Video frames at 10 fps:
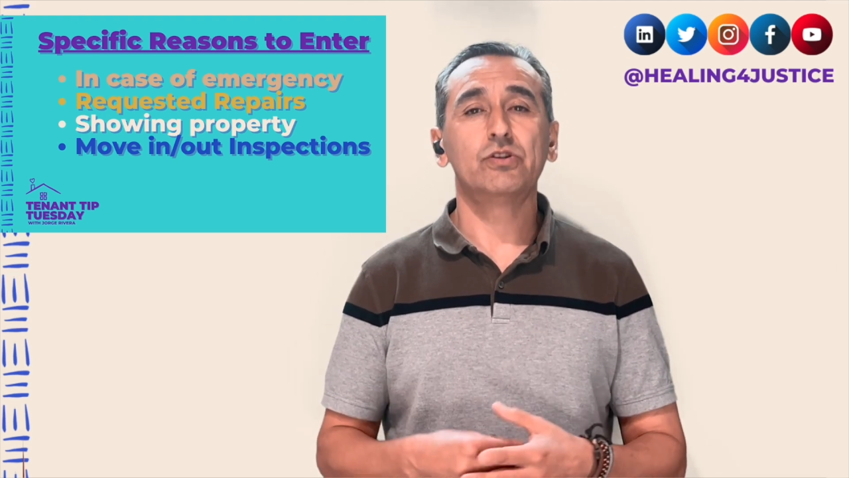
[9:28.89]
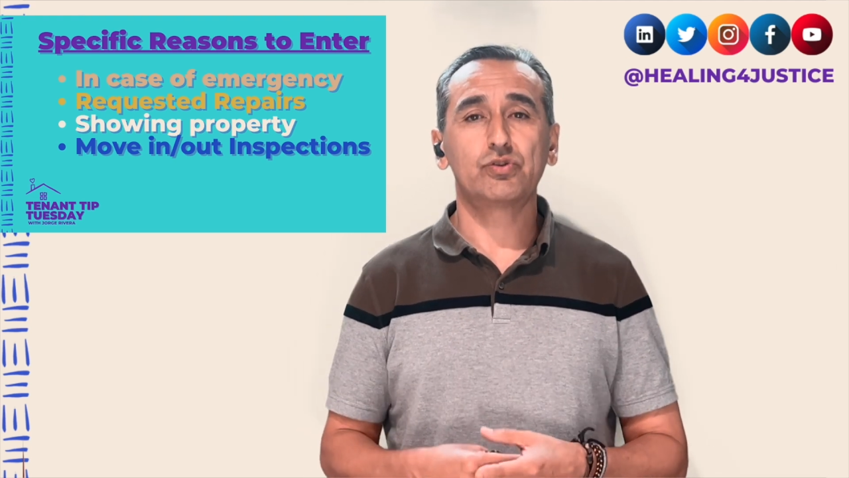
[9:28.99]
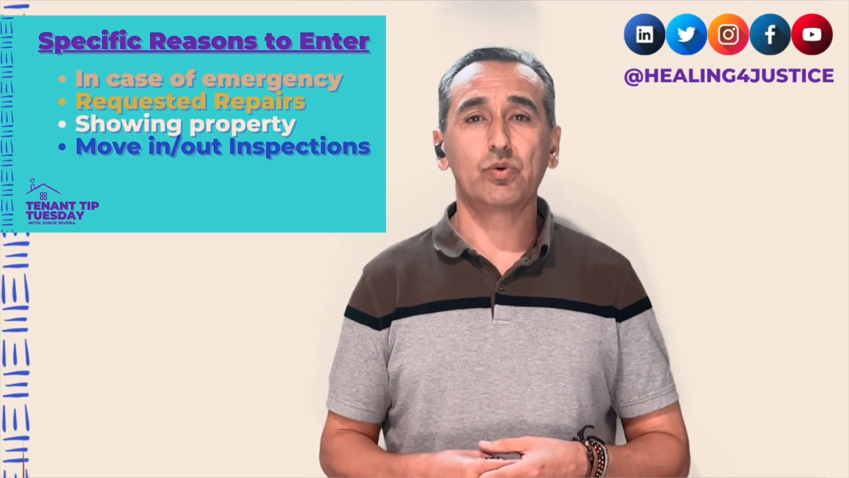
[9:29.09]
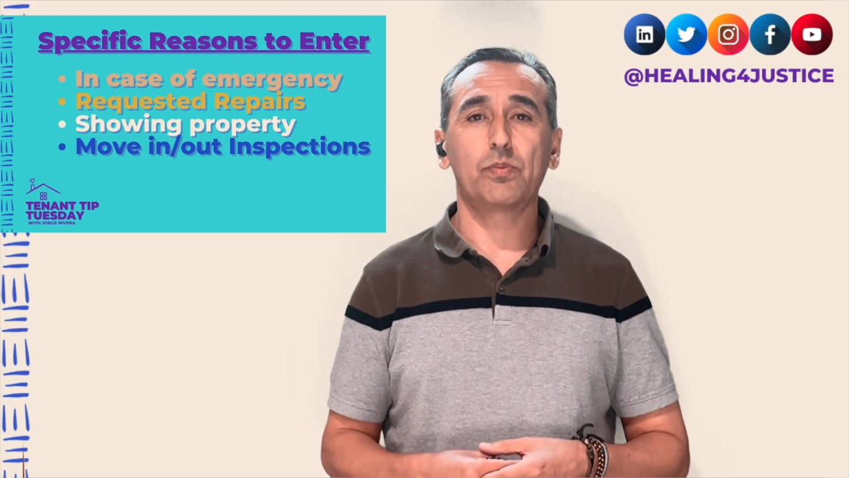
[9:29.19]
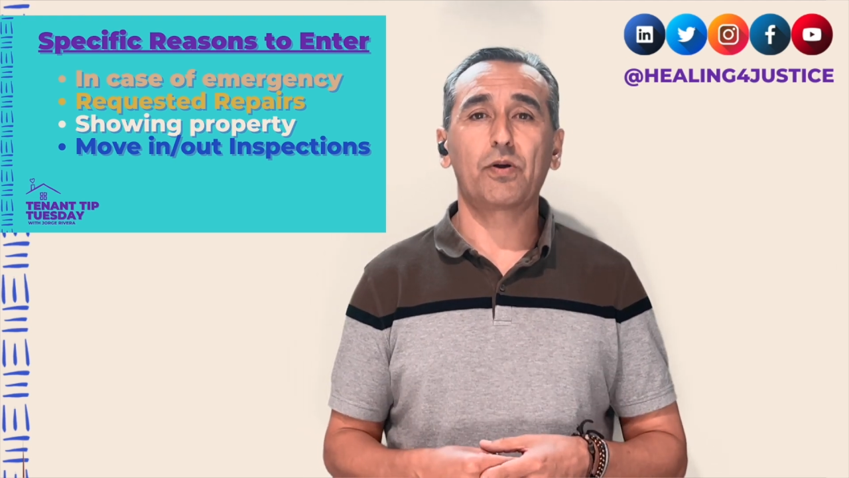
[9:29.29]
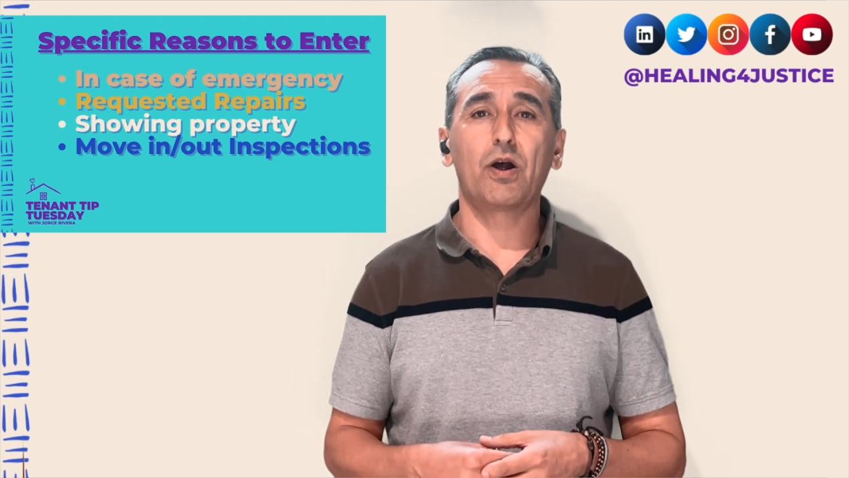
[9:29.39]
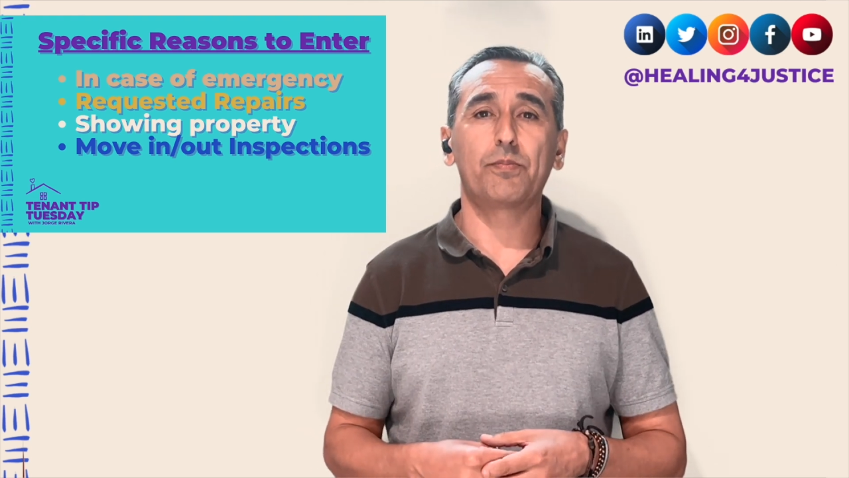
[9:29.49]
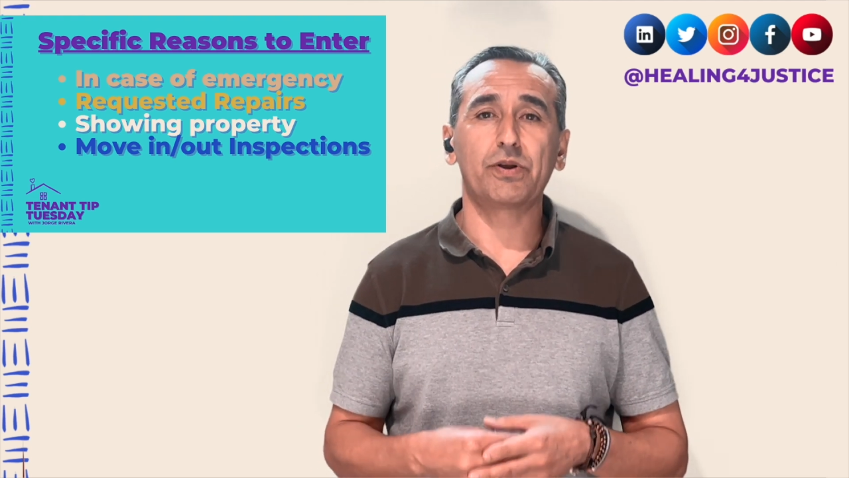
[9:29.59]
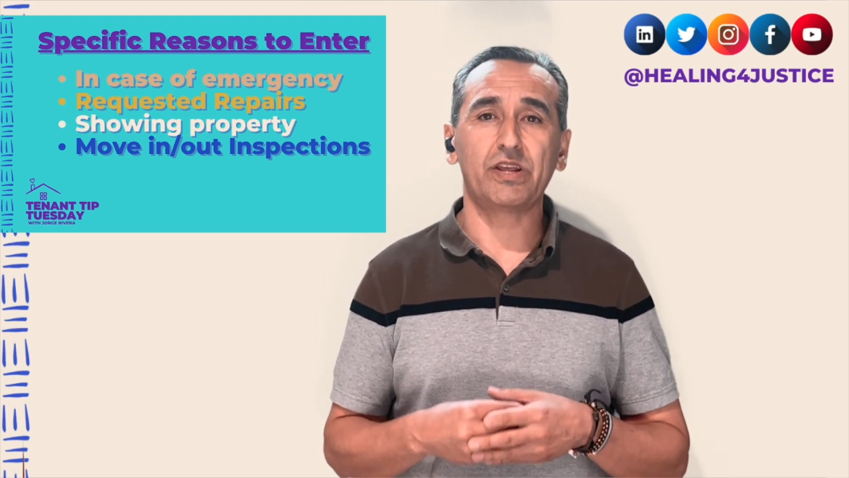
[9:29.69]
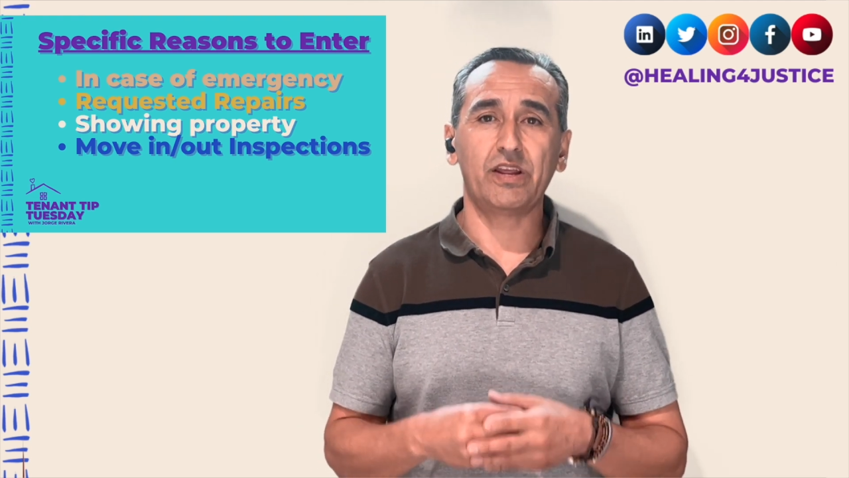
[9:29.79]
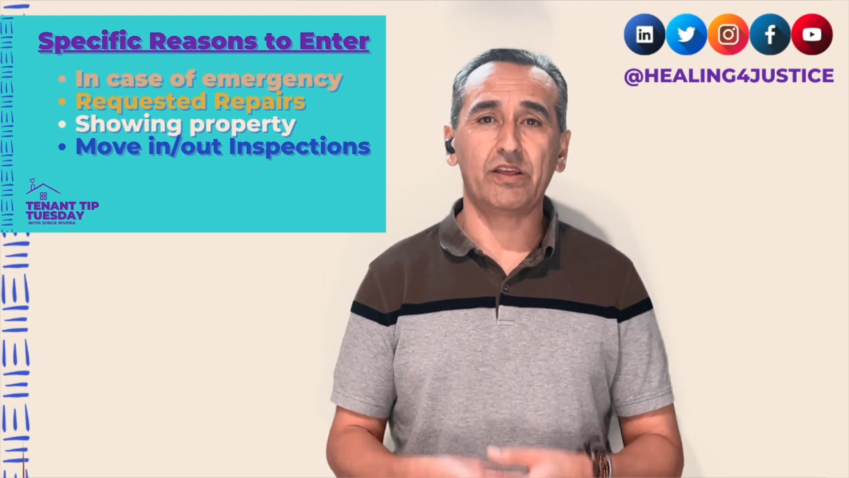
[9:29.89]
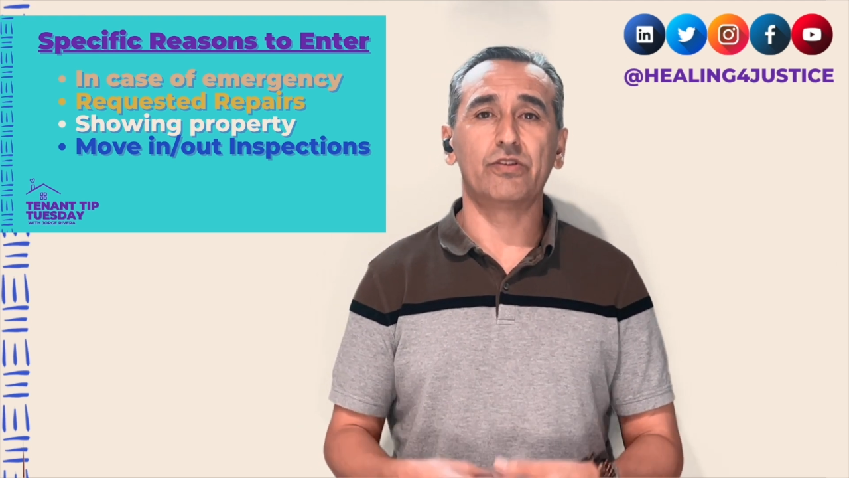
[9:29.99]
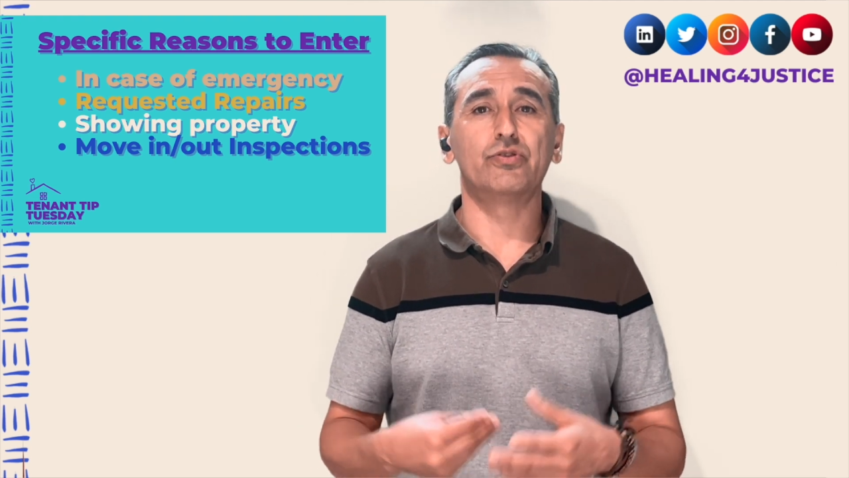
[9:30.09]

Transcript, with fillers: to a property and they're